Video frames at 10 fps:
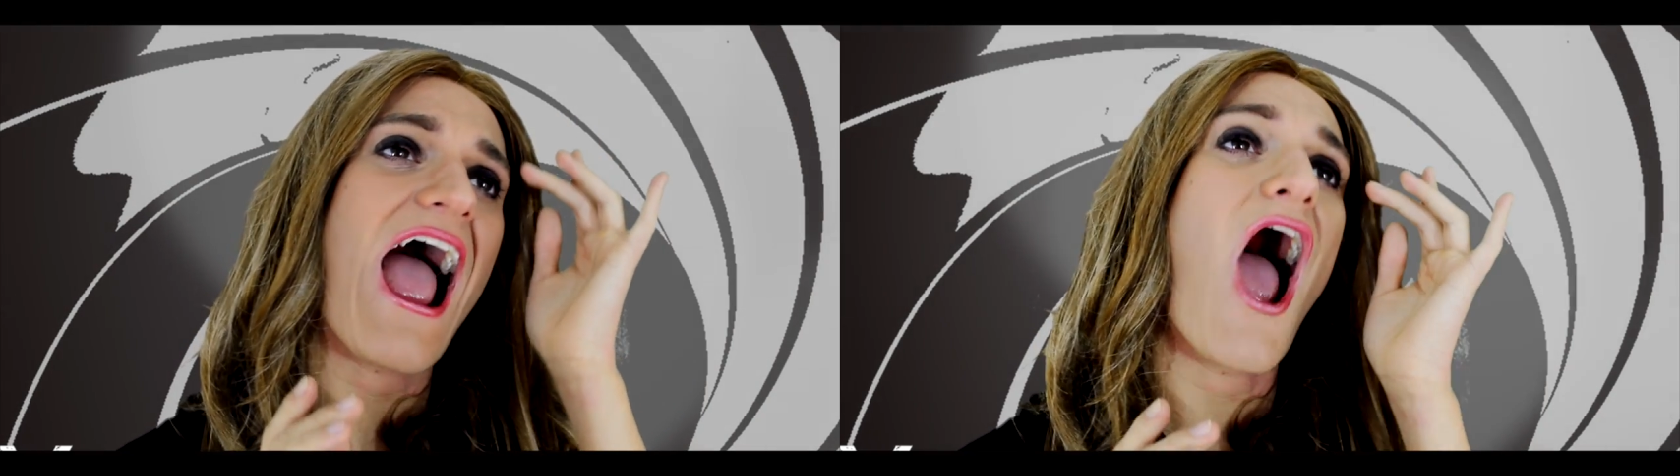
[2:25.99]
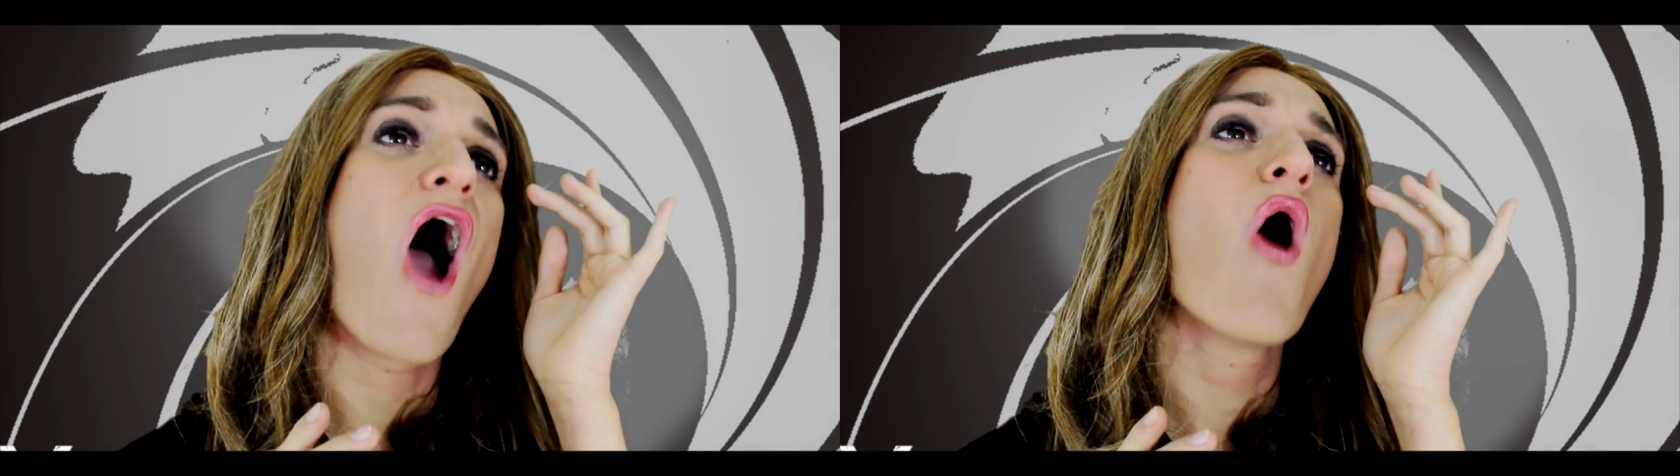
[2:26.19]

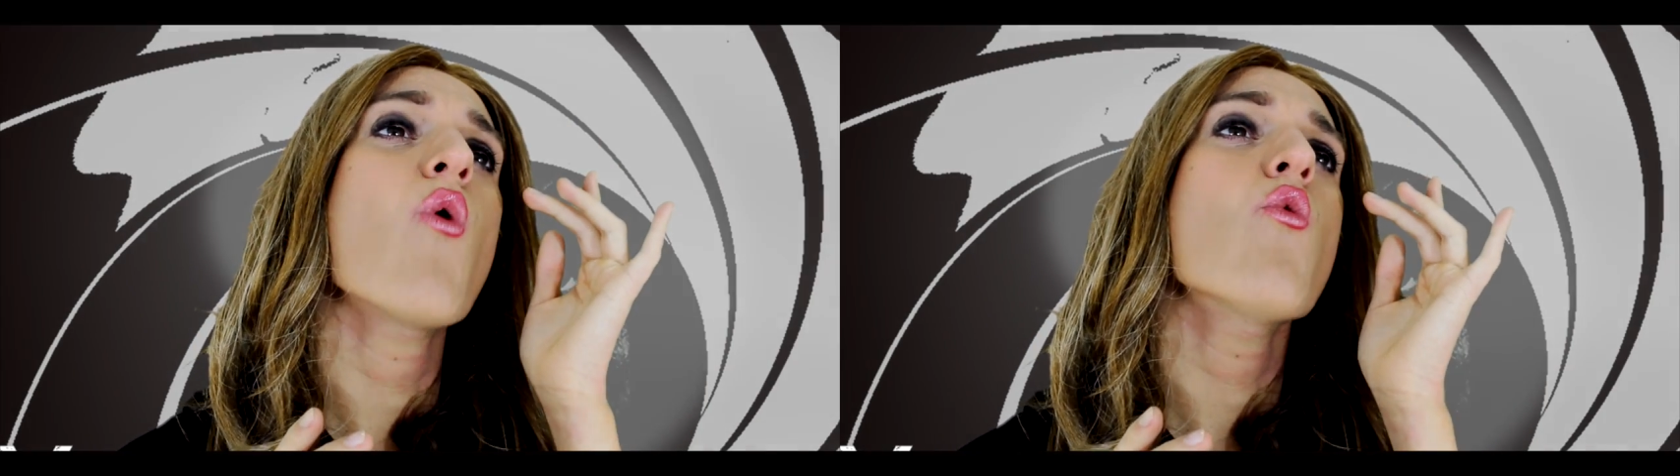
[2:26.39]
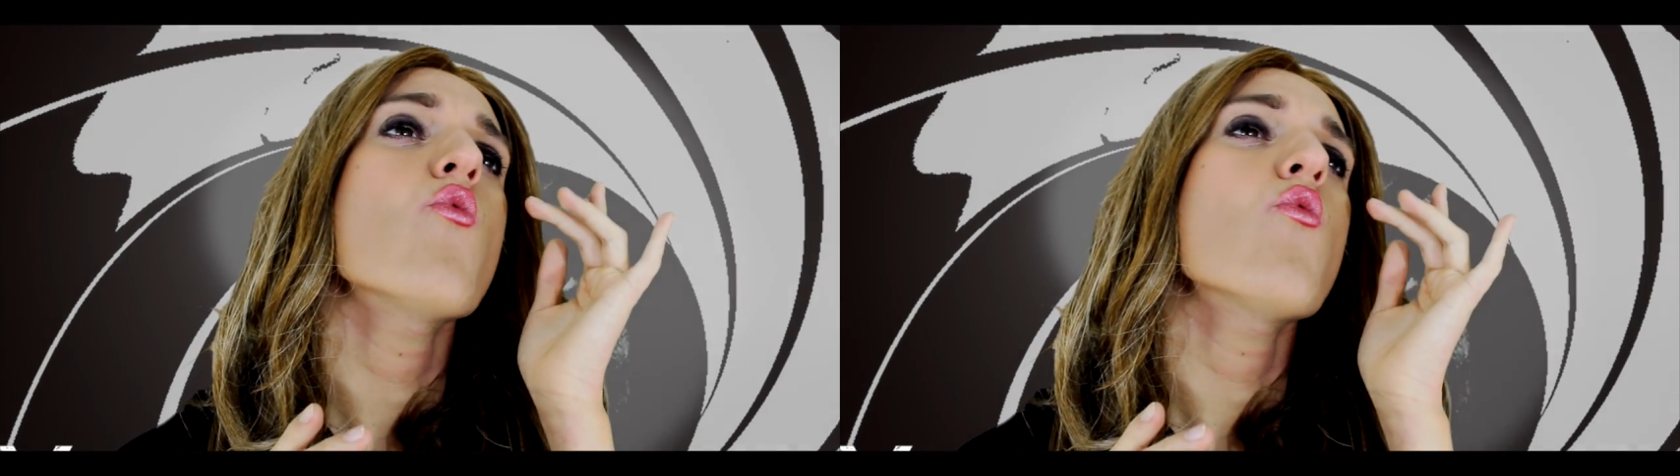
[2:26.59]

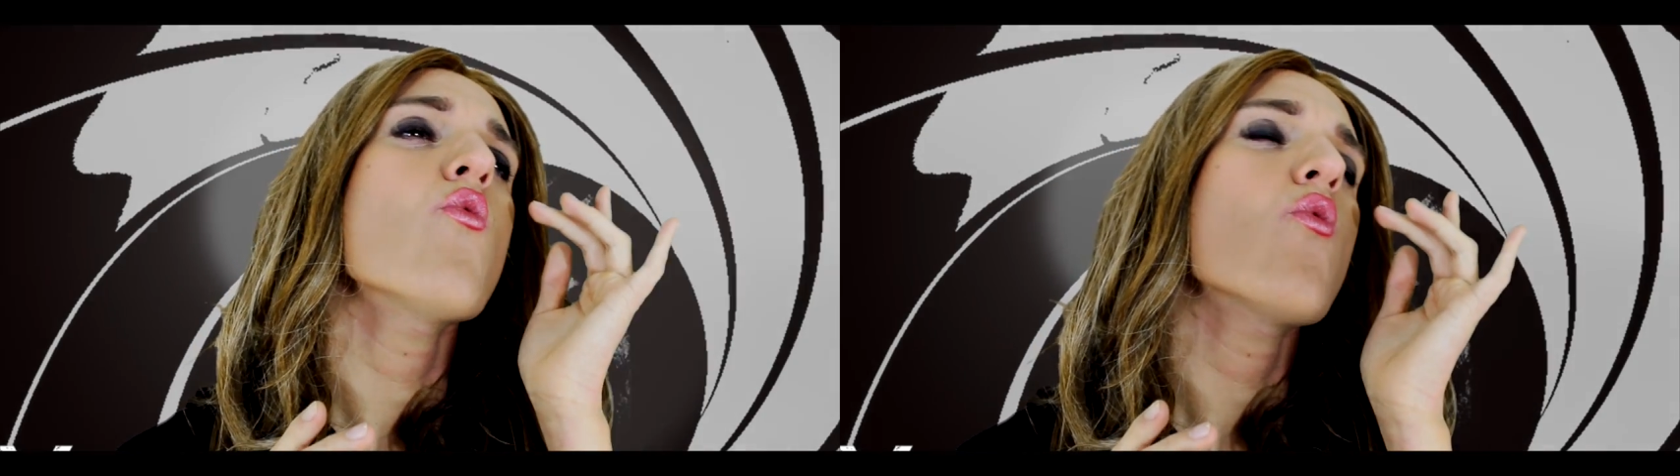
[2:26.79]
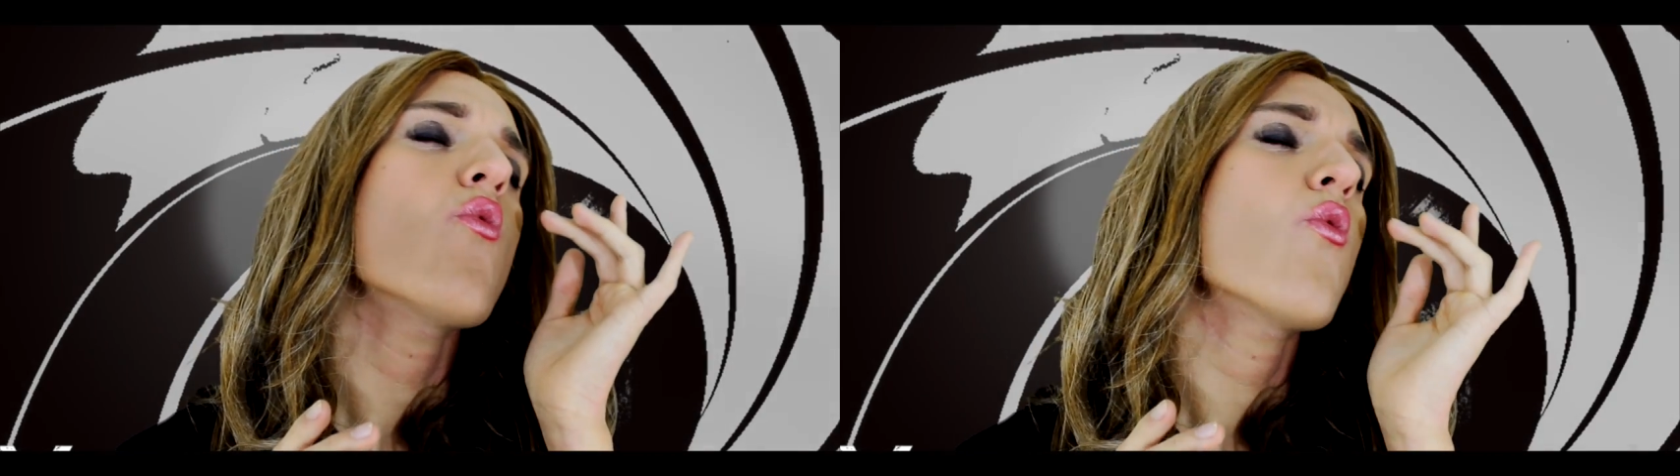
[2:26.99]

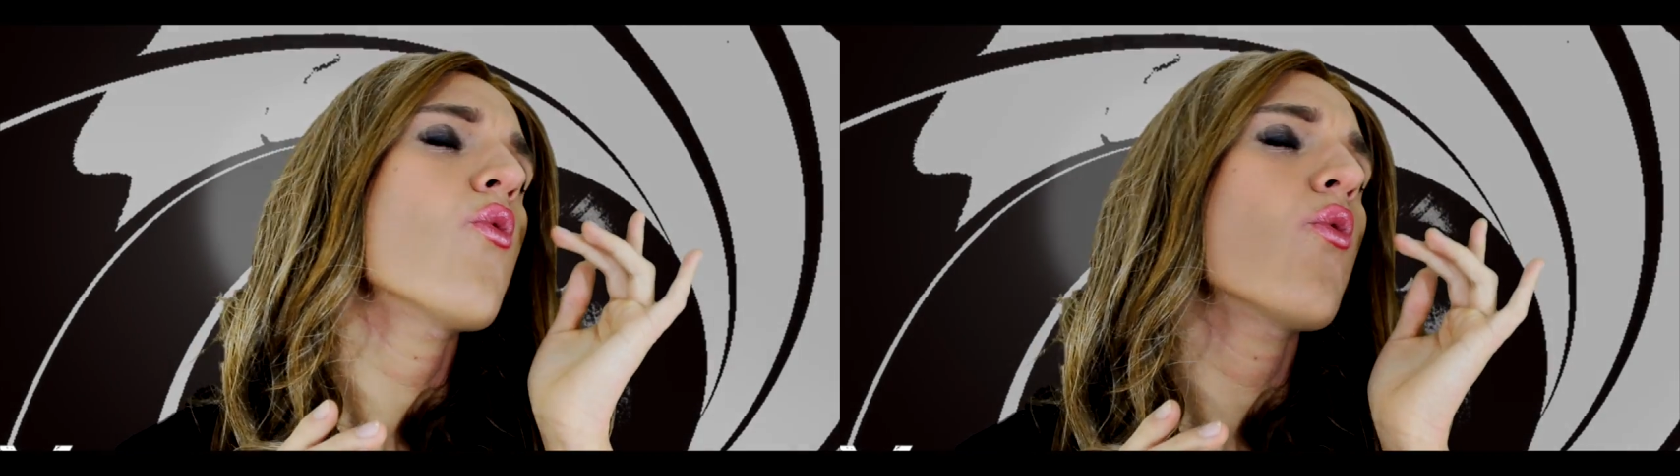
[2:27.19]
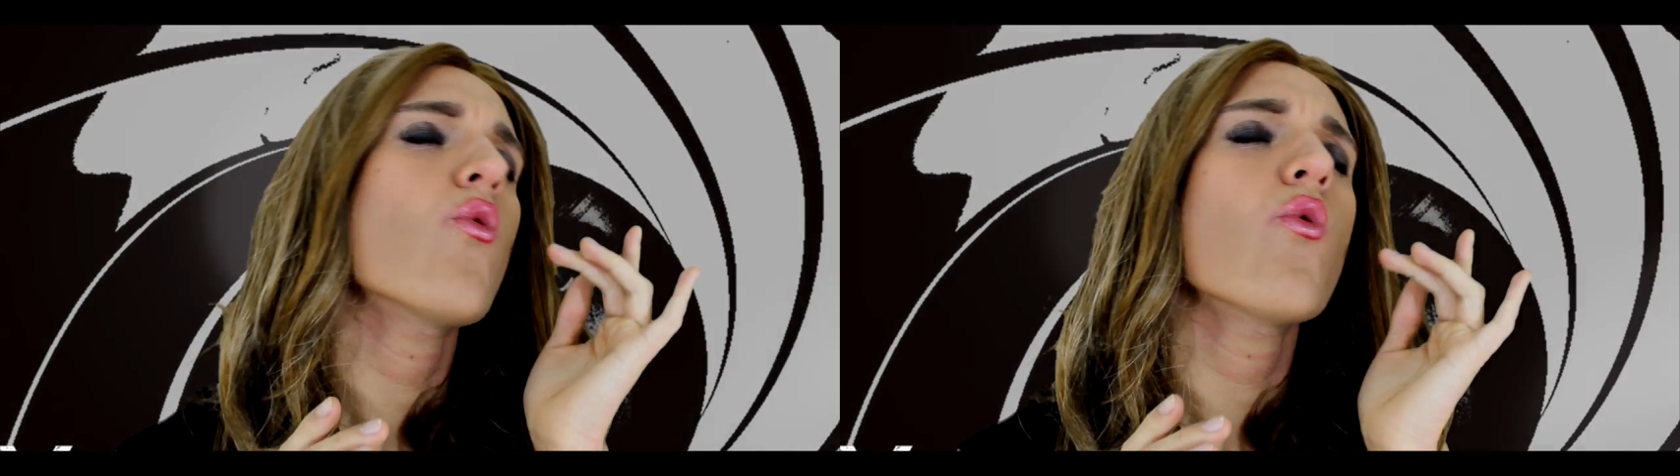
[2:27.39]

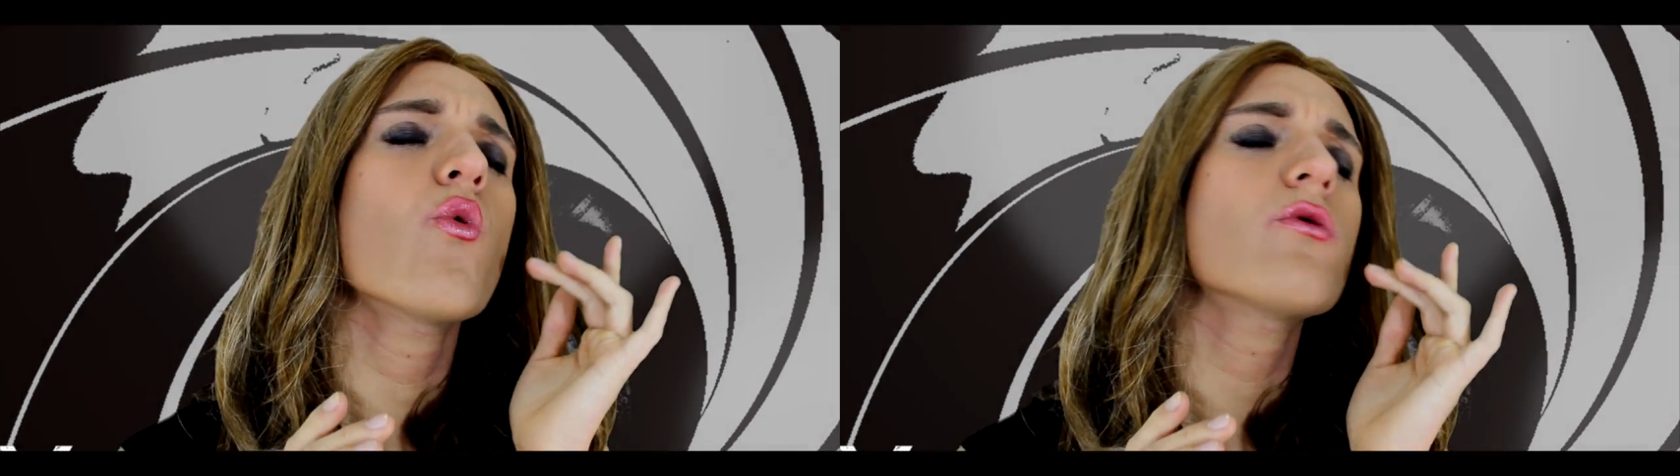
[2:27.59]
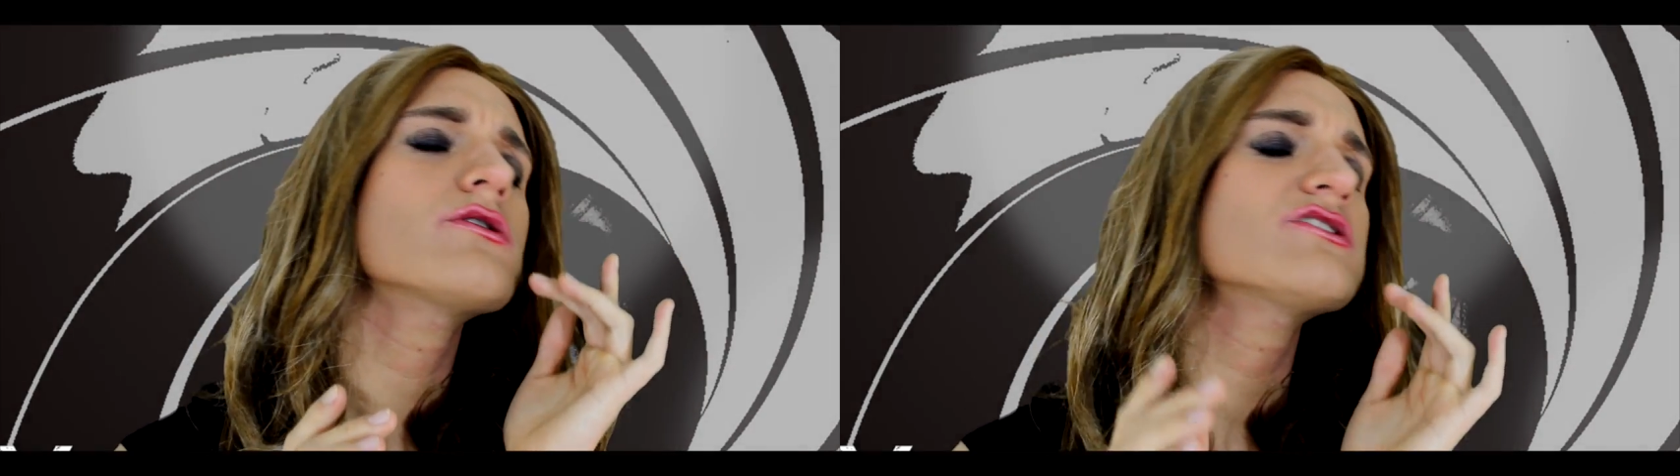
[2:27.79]

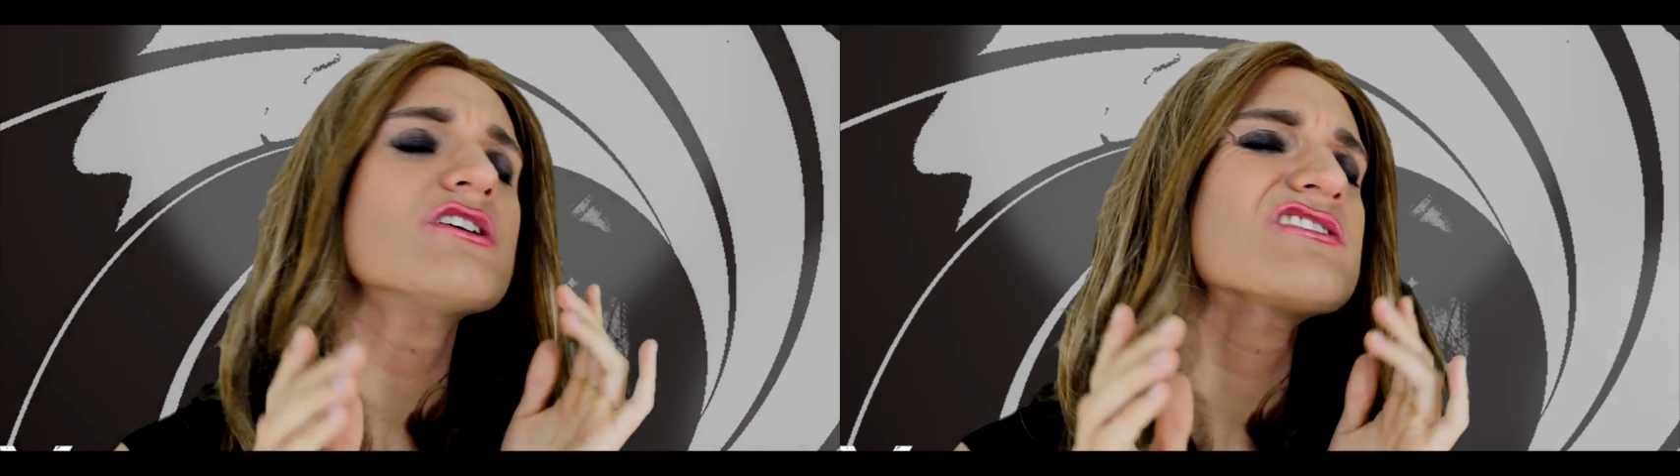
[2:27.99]
count